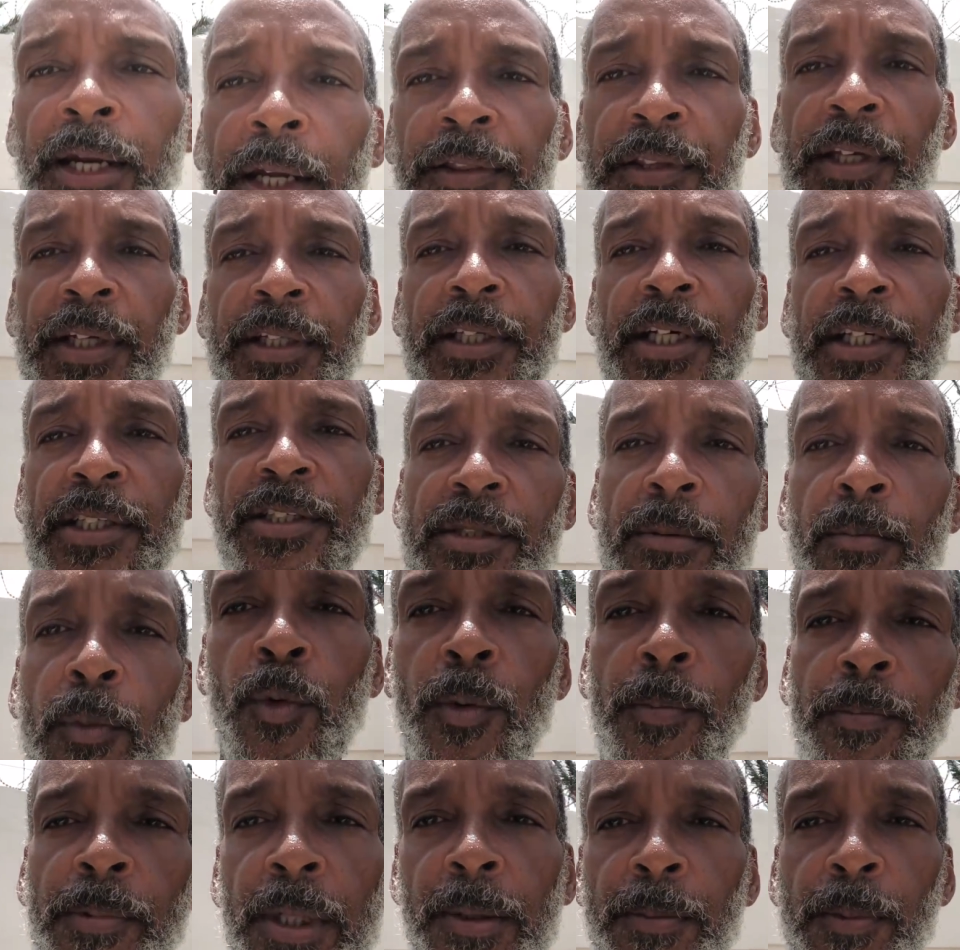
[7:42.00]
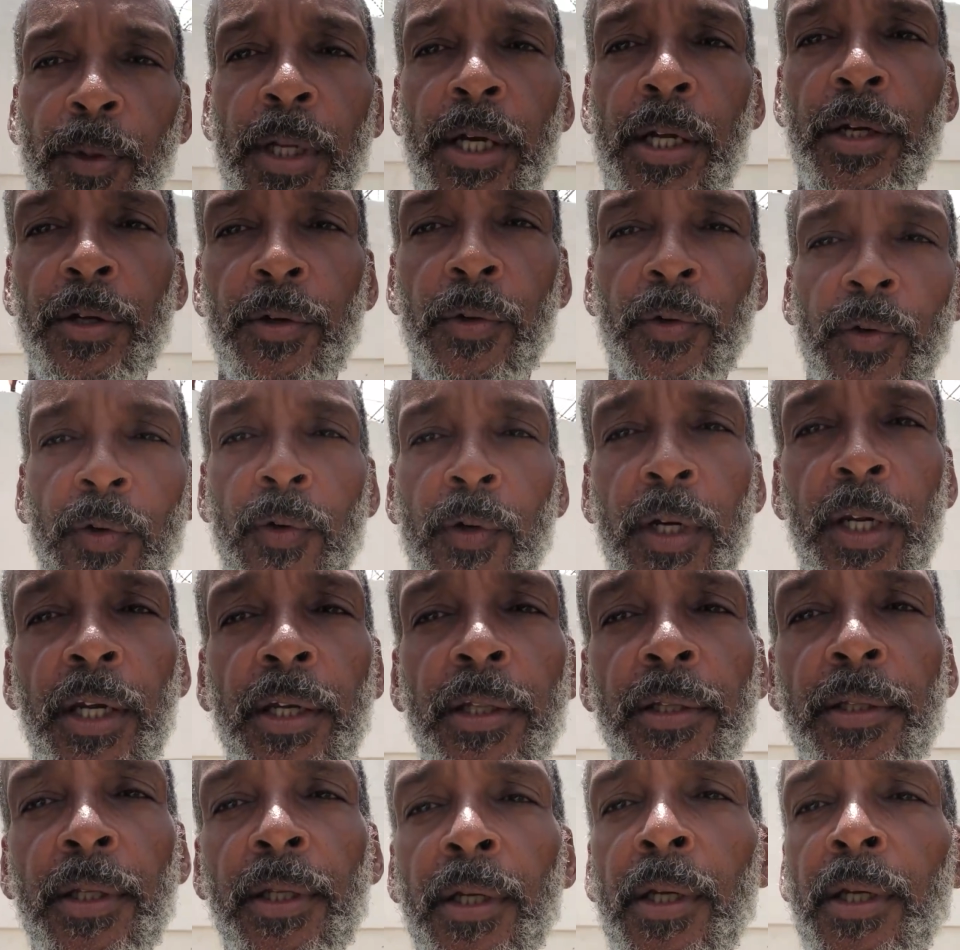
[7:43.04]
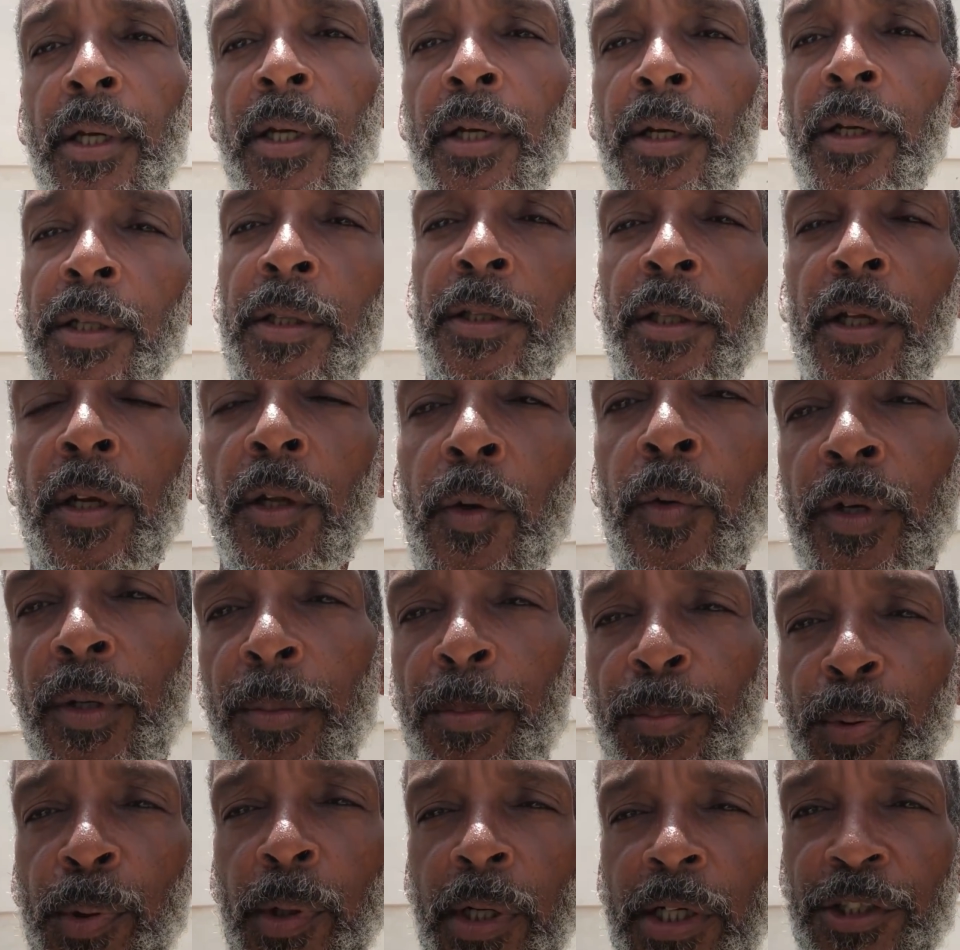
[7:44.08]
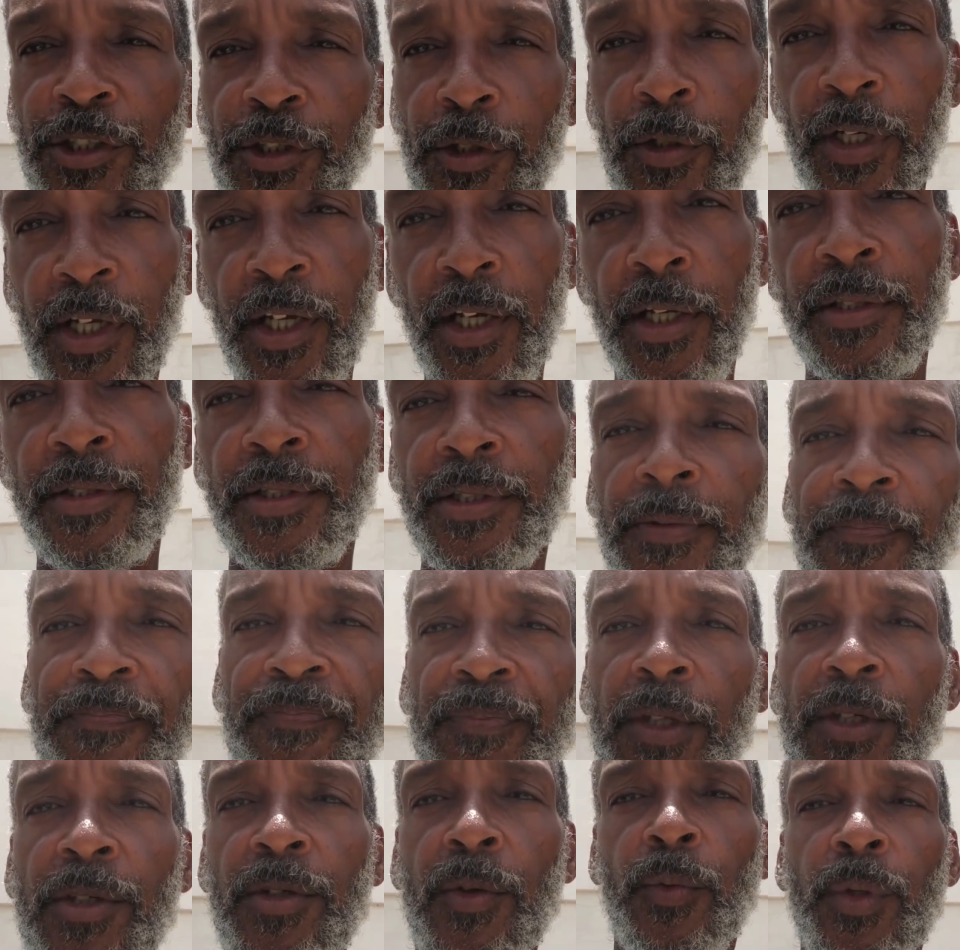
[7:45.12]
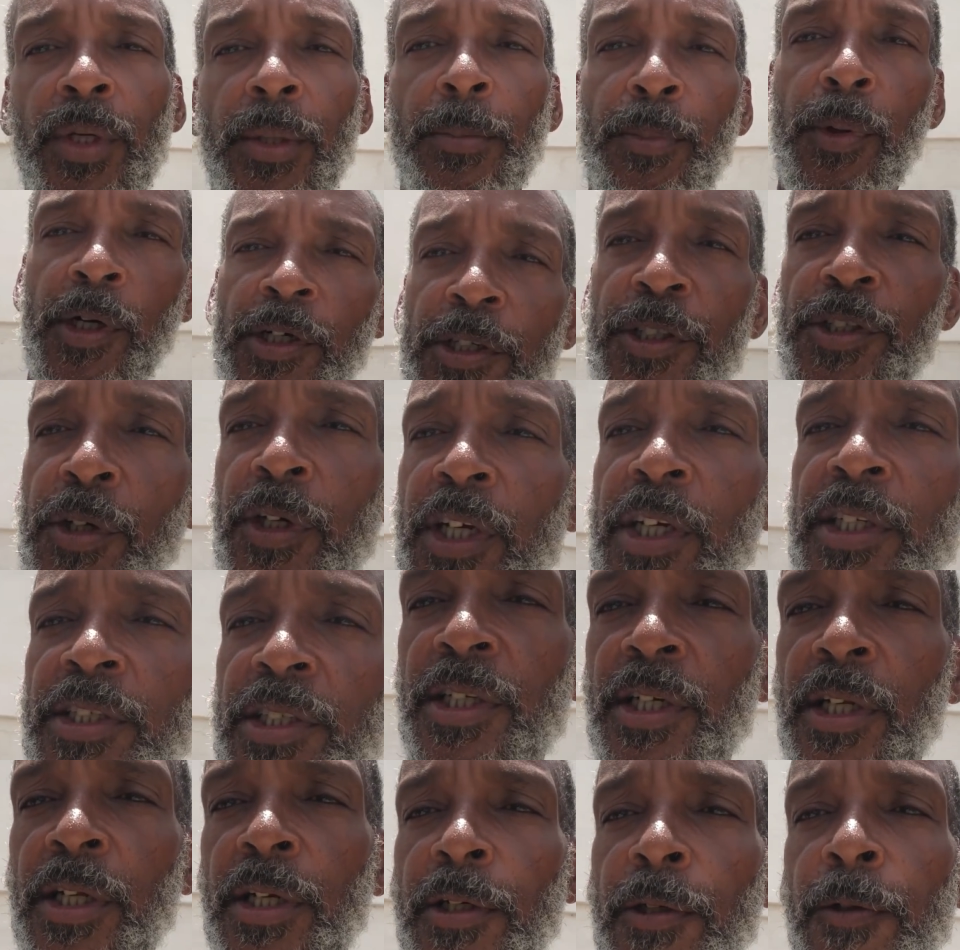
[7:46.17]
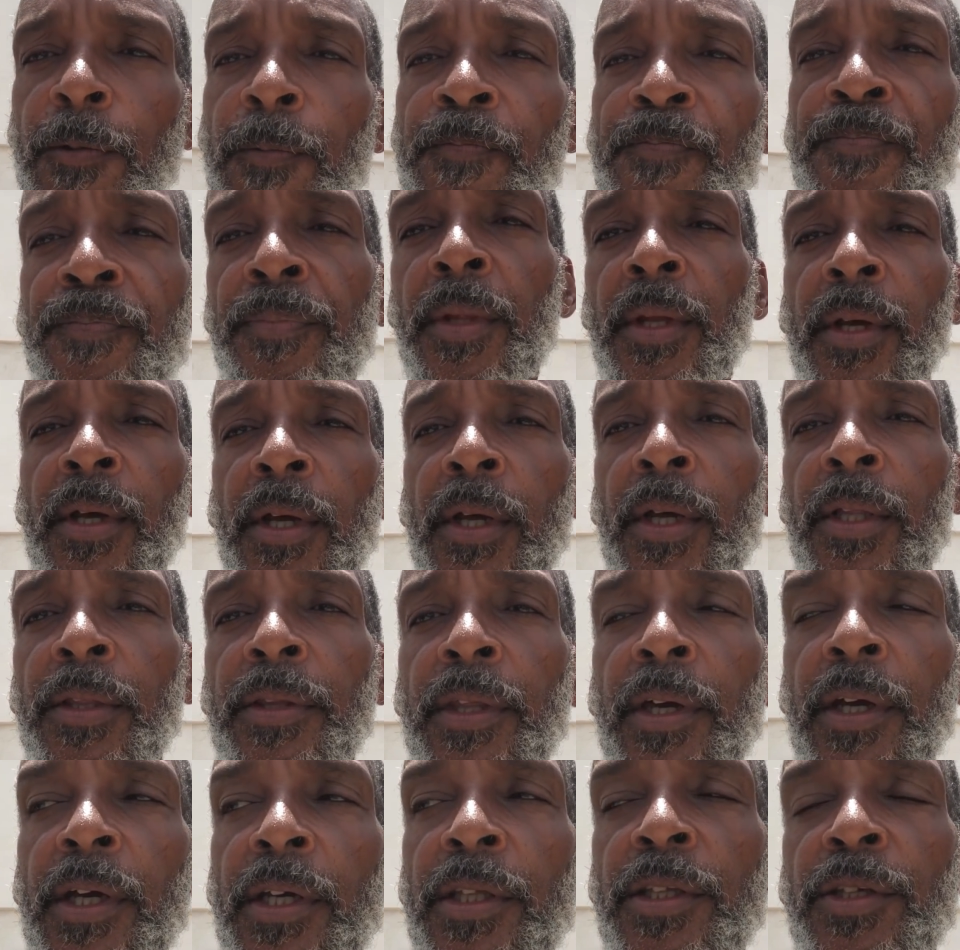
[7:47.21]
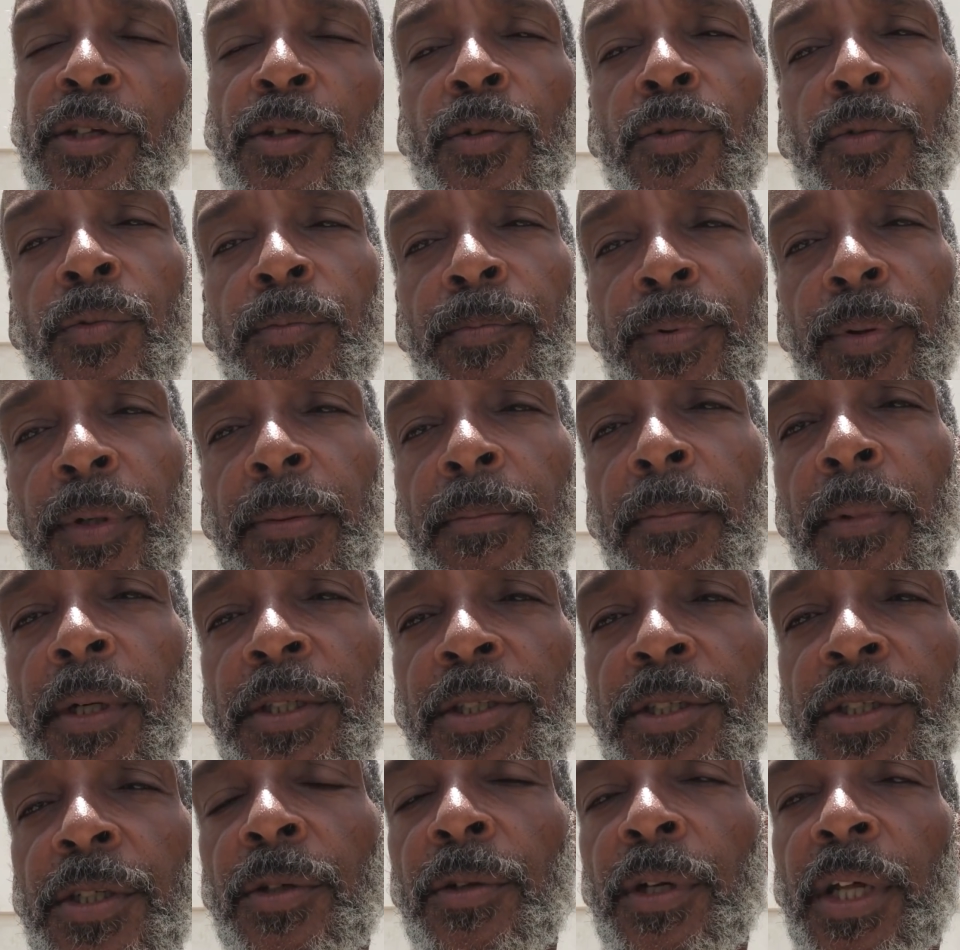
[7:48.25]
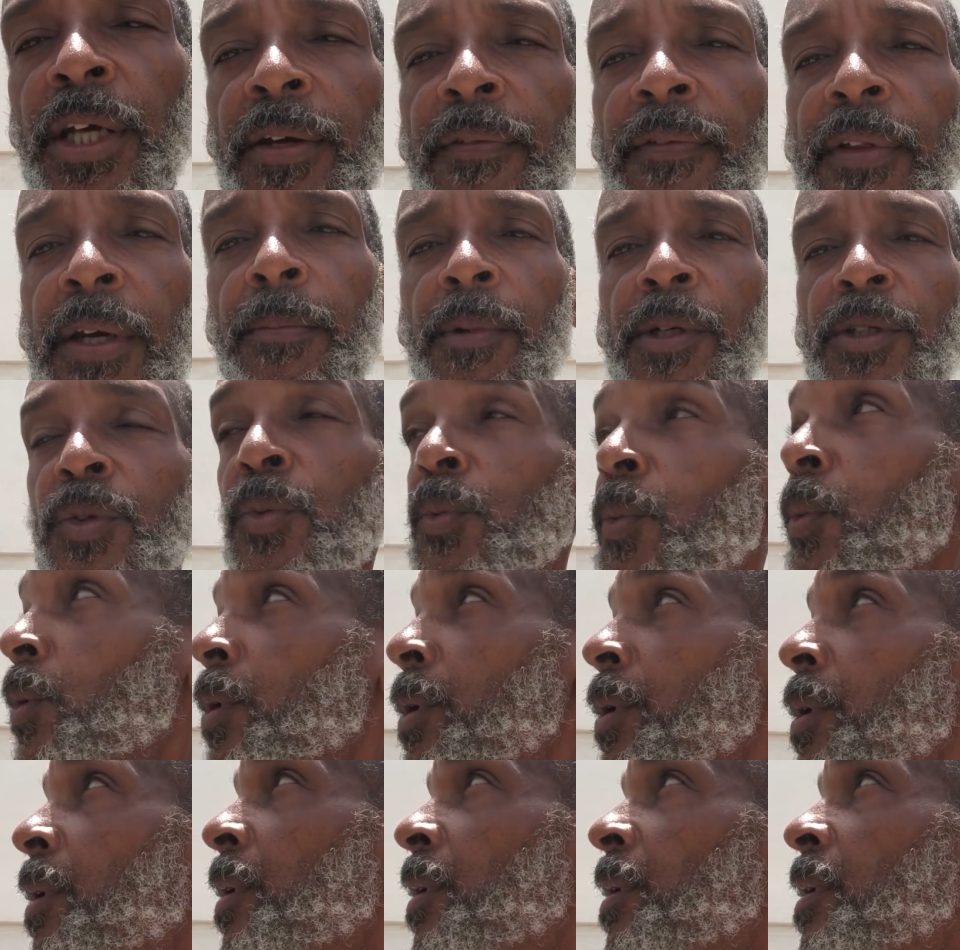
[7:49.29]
And I think that's the more people that are on it, the lower the pressure gets. So when the pressure gets low, then you pretty much don't have that much water.